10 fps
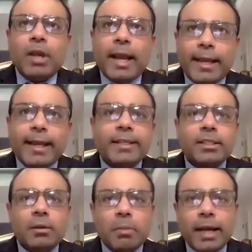again,
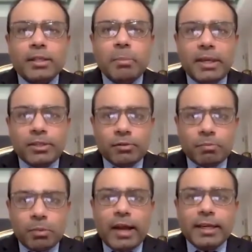as a means
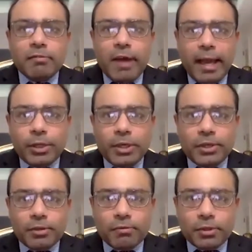of providing value
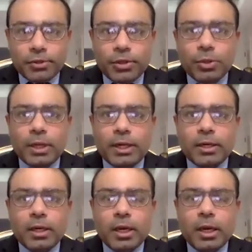addition for the student,